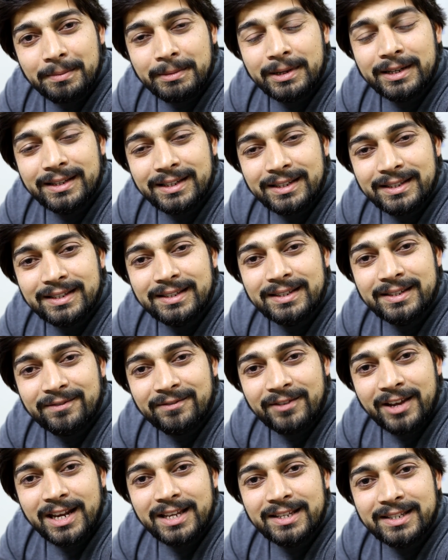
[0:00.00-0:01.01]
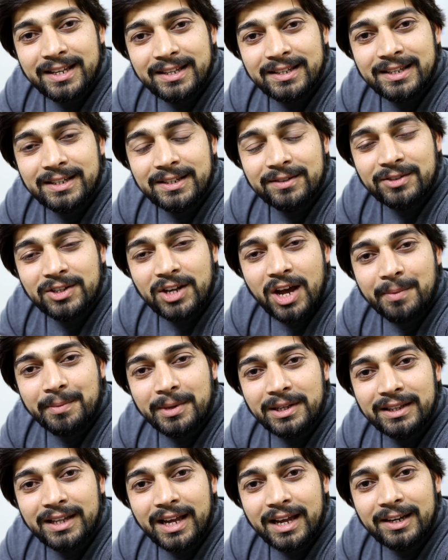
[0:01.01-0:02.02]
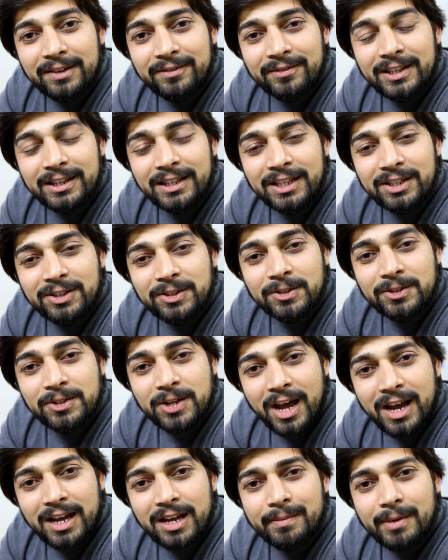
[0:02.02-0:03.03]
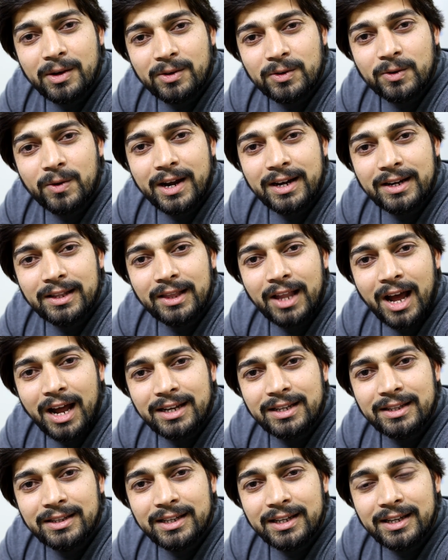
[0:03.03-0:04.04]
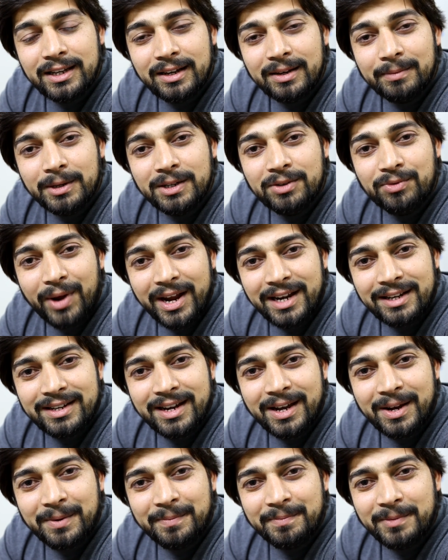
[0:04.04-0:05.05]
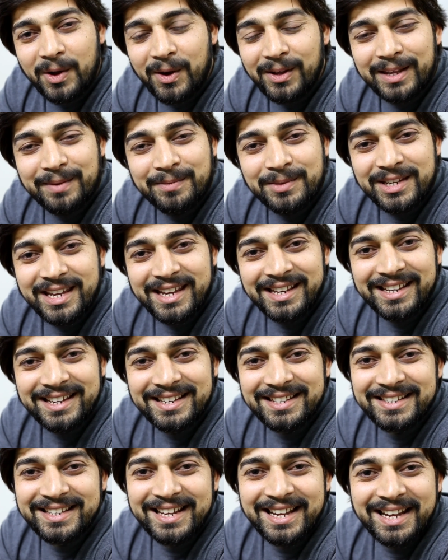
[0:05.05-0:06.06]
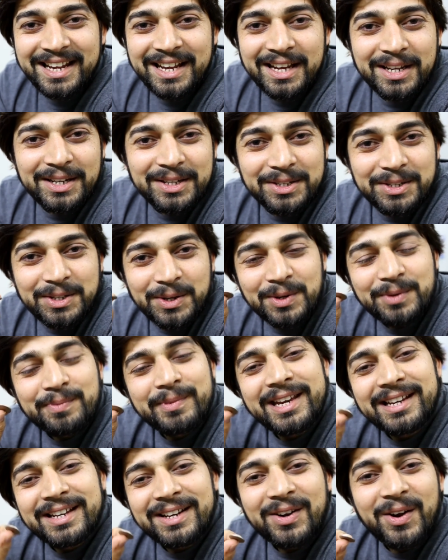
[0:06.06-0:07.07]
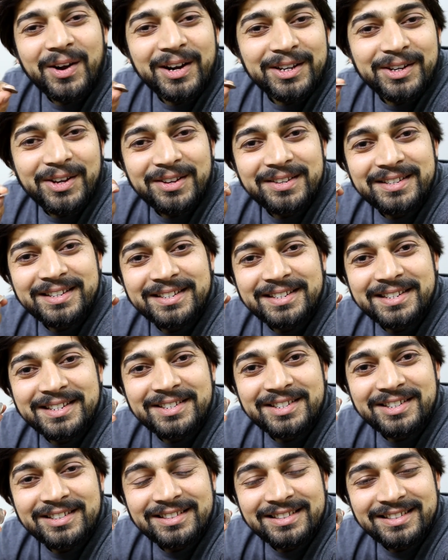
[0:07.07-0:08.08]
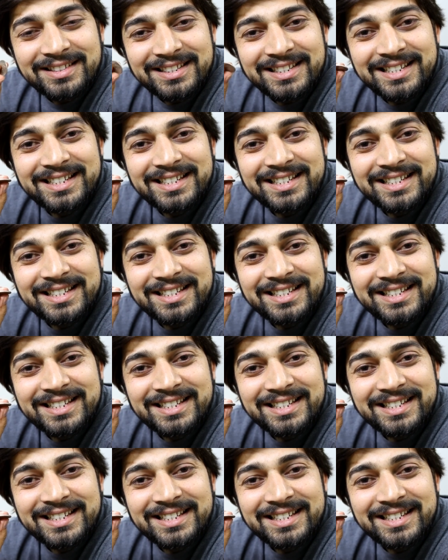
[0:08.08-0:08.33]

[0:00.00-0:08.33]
But this is a very sensitive topic that we need to talk about quite a lot in here. But right now, all I'm saying is don't make a coin toss decision.